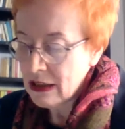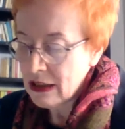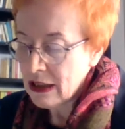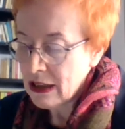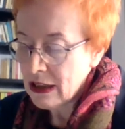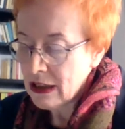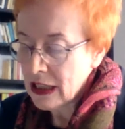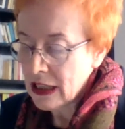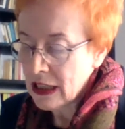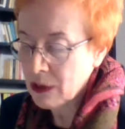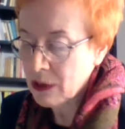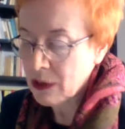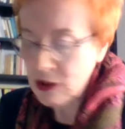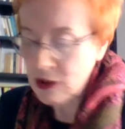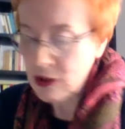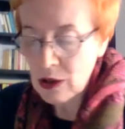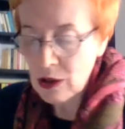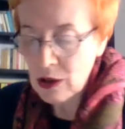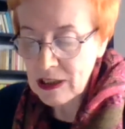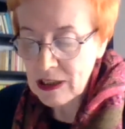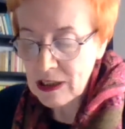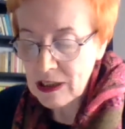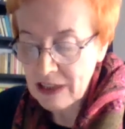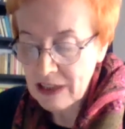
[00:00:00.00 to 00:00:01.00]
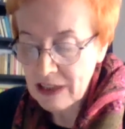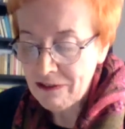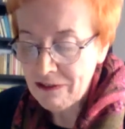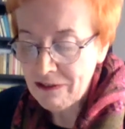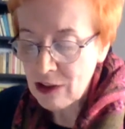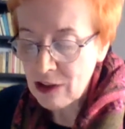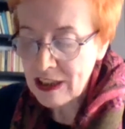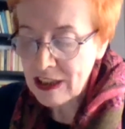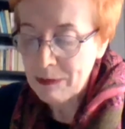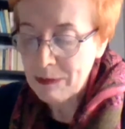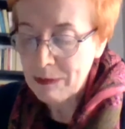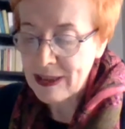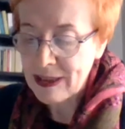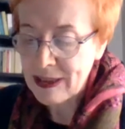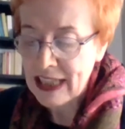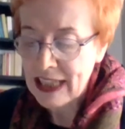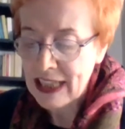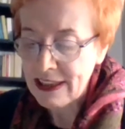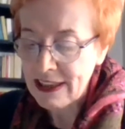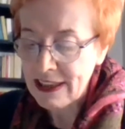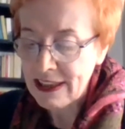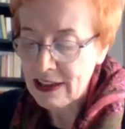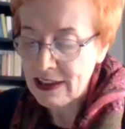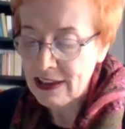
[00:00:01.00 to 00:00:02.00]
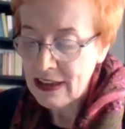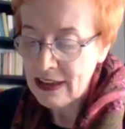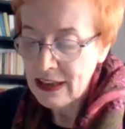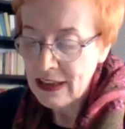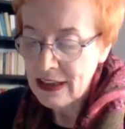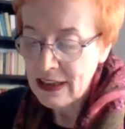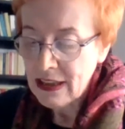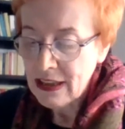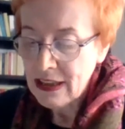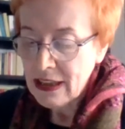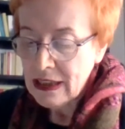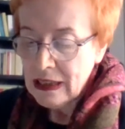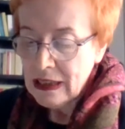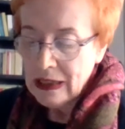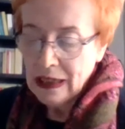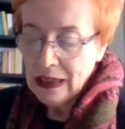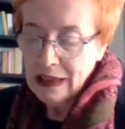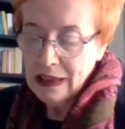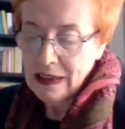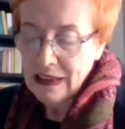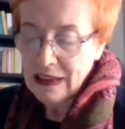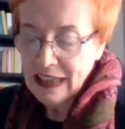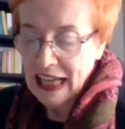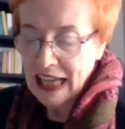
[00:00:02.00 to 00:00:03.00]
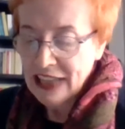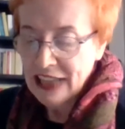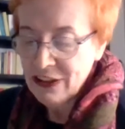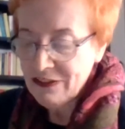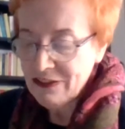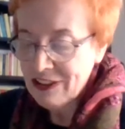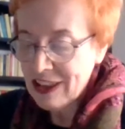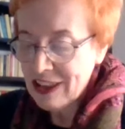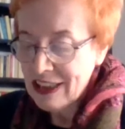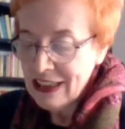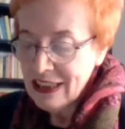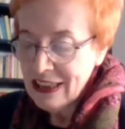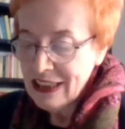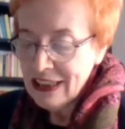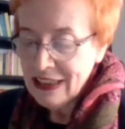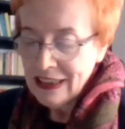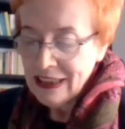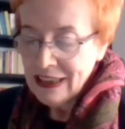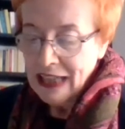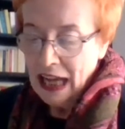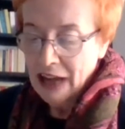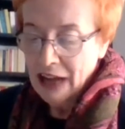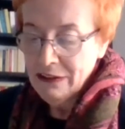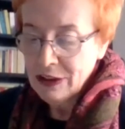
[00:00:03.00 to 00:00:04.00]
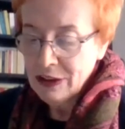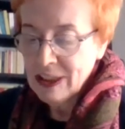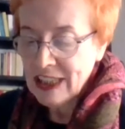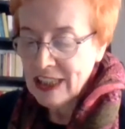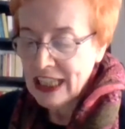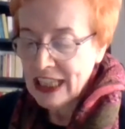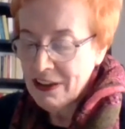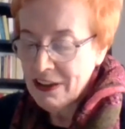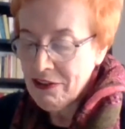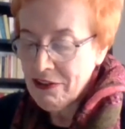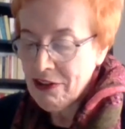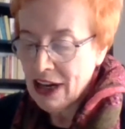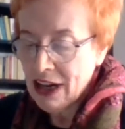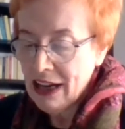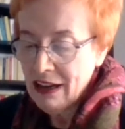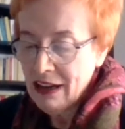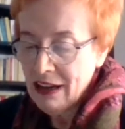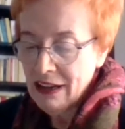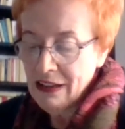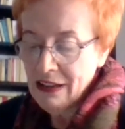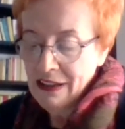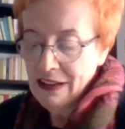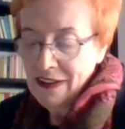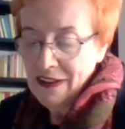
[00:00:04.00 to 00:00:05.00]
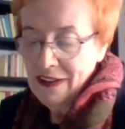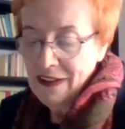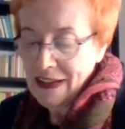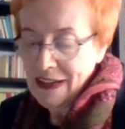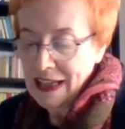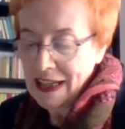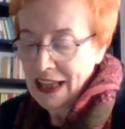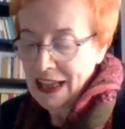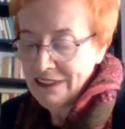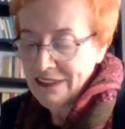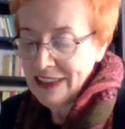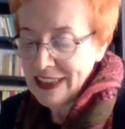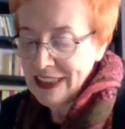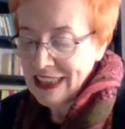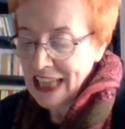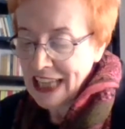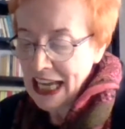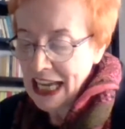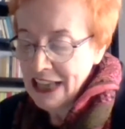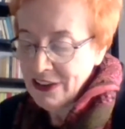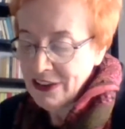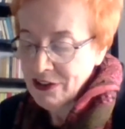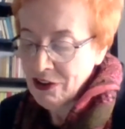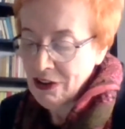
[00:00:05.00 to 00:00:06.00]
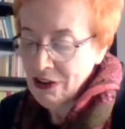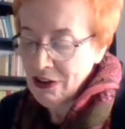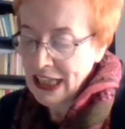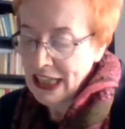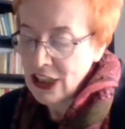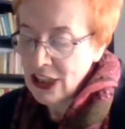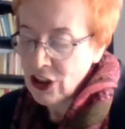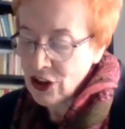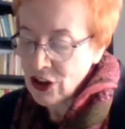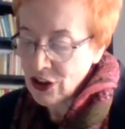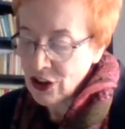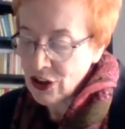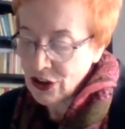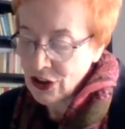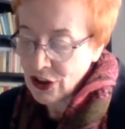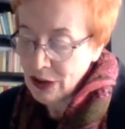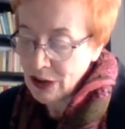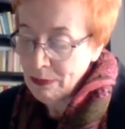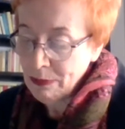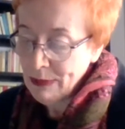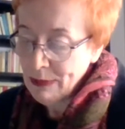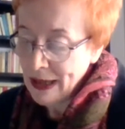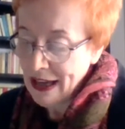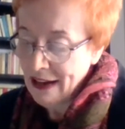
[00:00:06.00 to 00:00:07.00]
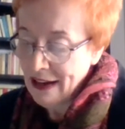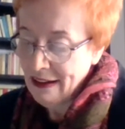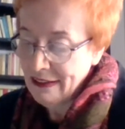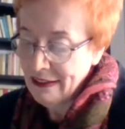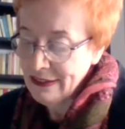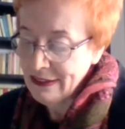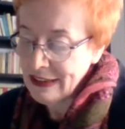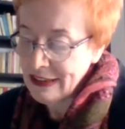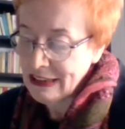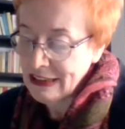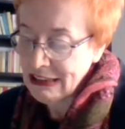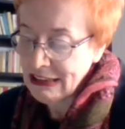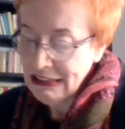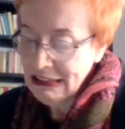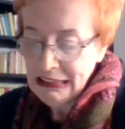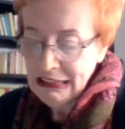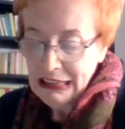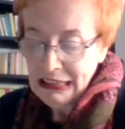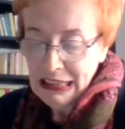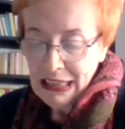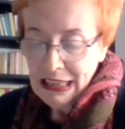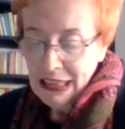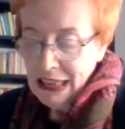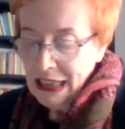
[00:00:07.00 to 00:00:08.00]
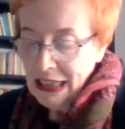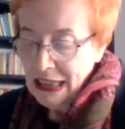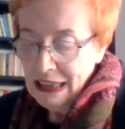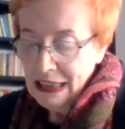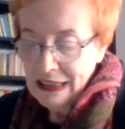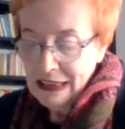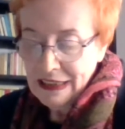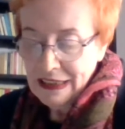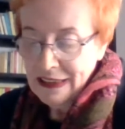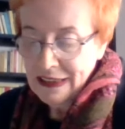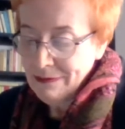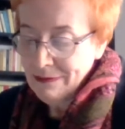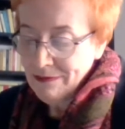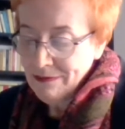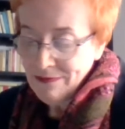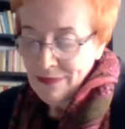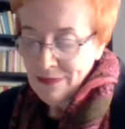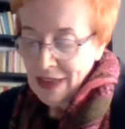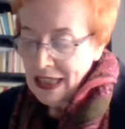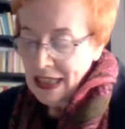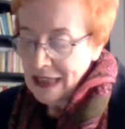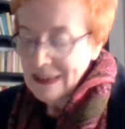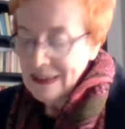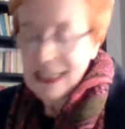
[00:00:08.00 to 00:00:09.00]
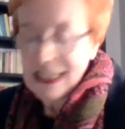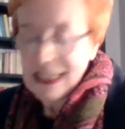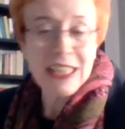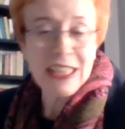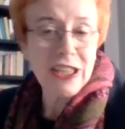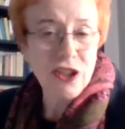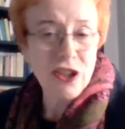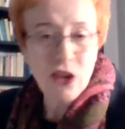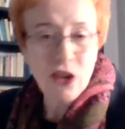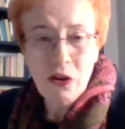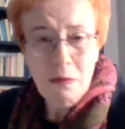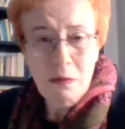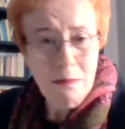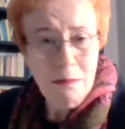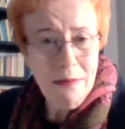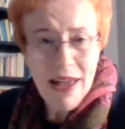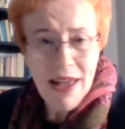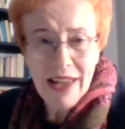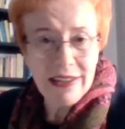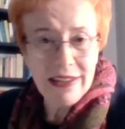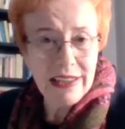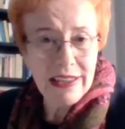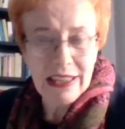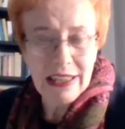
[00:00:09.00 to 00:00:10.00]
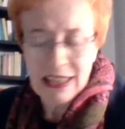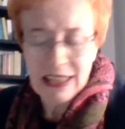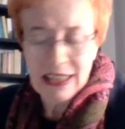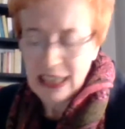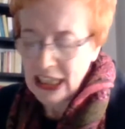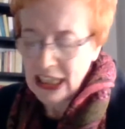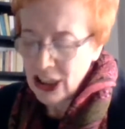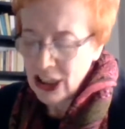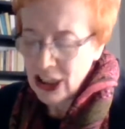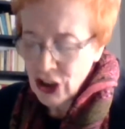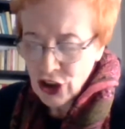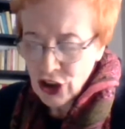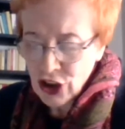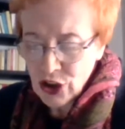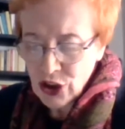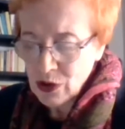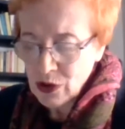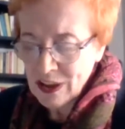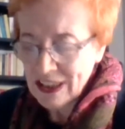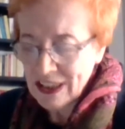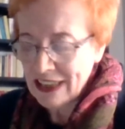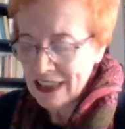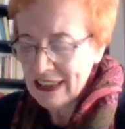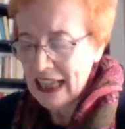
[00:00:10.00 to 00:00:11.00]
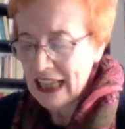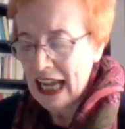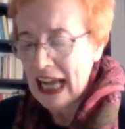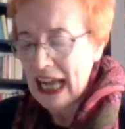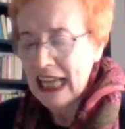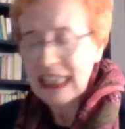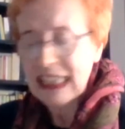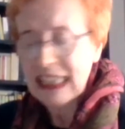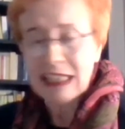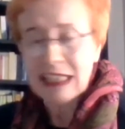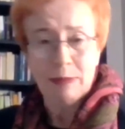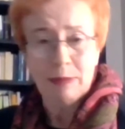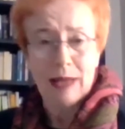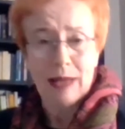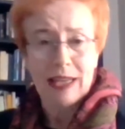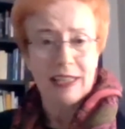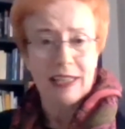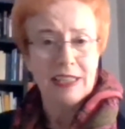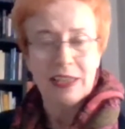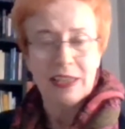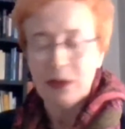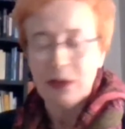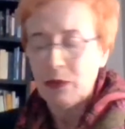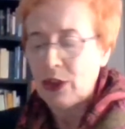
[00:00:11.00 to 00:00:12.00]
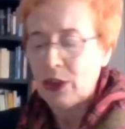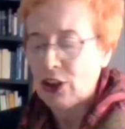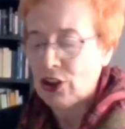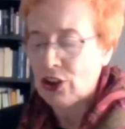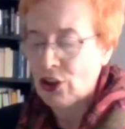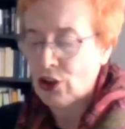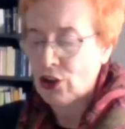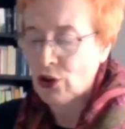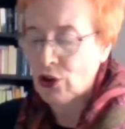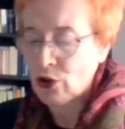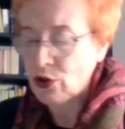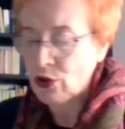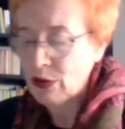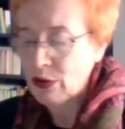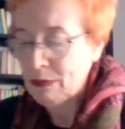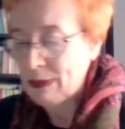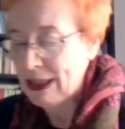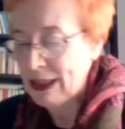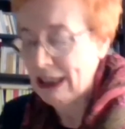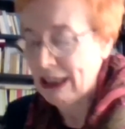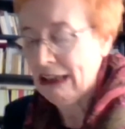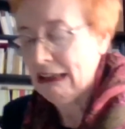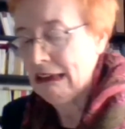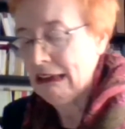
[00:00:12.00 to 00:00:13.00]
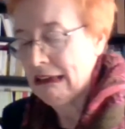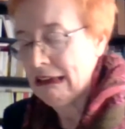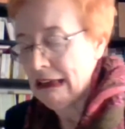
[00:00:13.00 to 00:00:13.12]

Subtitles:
It was not an influencer, but rather kind of I would say, love and hate relationship. And there are so many issues and aspects which should be